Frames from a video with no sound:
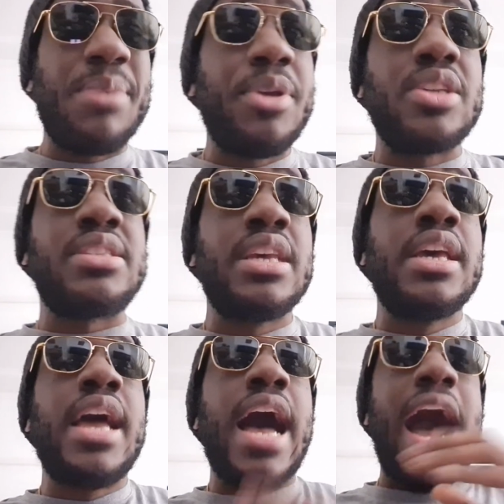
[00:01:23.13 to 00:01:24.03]
Because
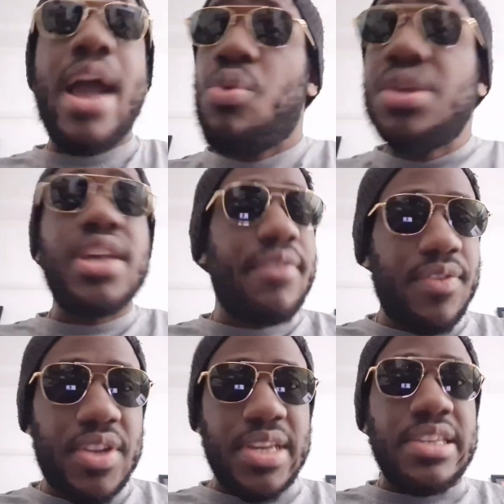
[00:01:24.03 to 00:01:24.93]
I wouldn't have
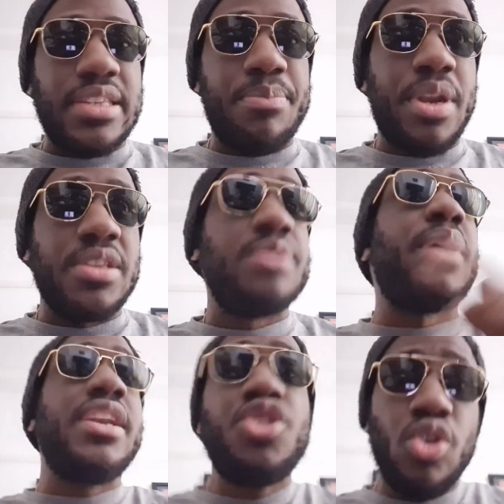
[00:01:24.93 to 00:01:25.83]
given it as a penalty. But
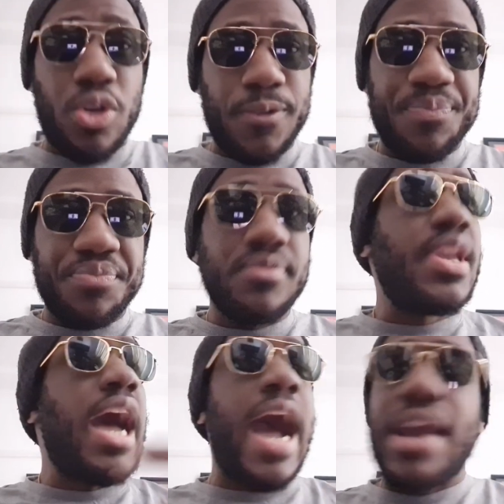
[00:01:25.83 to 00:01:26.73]
at least look.
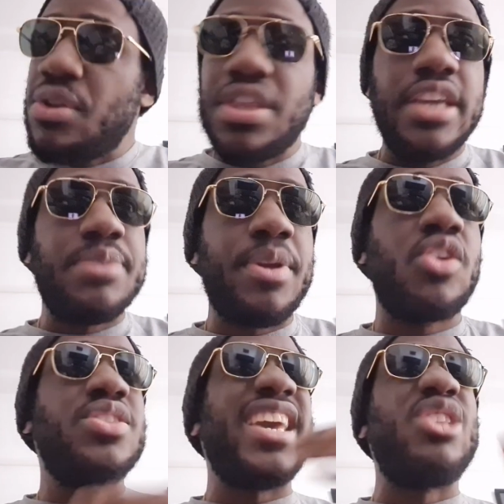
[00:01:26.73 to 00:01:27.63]
I don't think it's a penalty
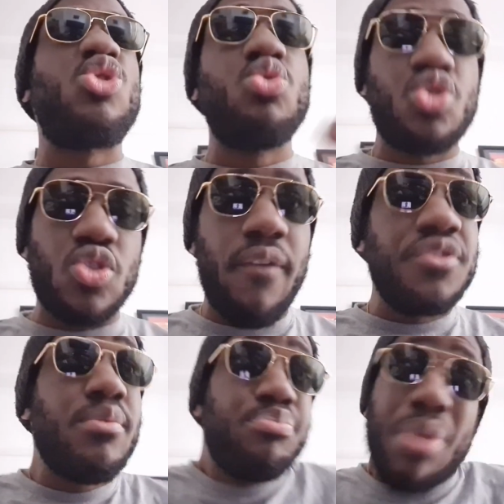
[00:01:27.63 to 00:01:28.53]
because it's too
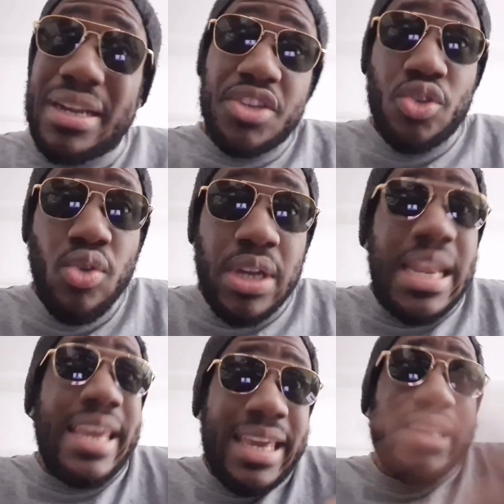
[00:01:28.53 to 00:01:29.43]
soft. But at least look.
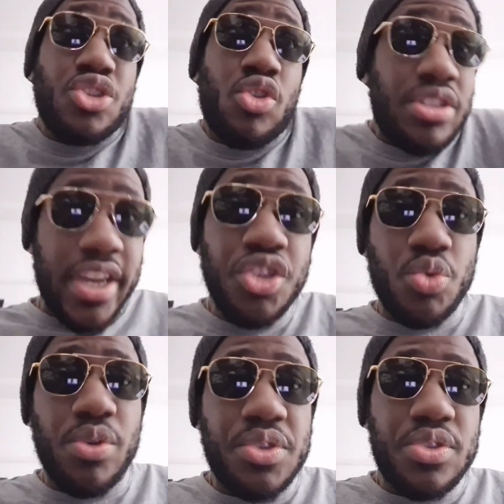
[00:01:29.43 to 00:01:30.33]
Like, it's
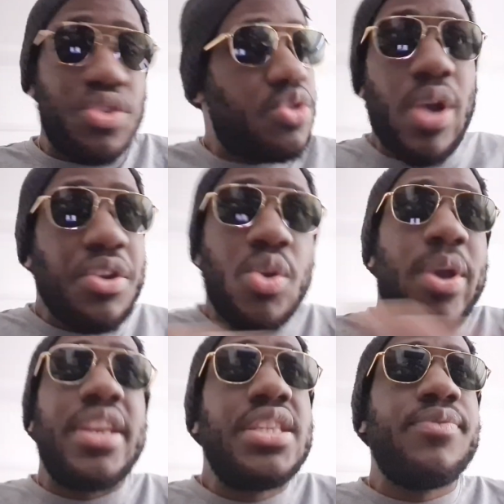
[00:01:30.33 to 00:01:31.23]
contentious. So I don't know why
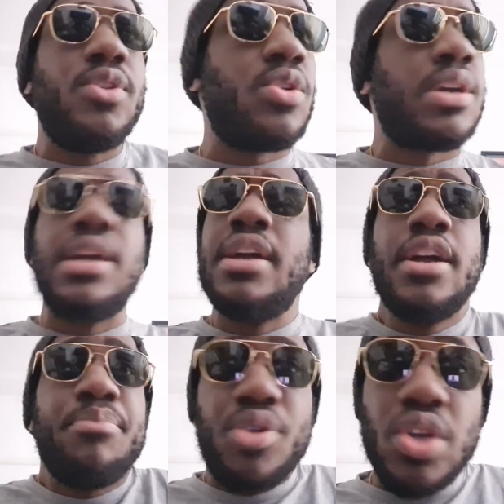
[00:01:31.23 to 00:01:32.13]
he didn't even look.
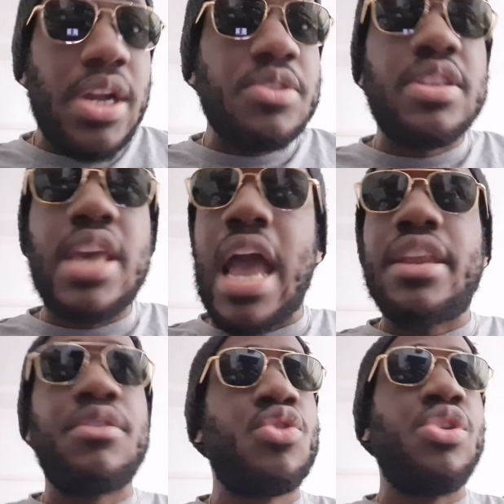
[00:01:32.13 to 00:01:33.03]
But Newcastle, they had
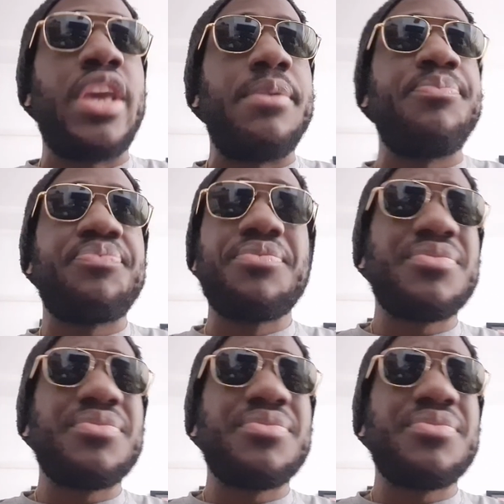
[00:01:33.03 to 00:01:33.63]
a good game.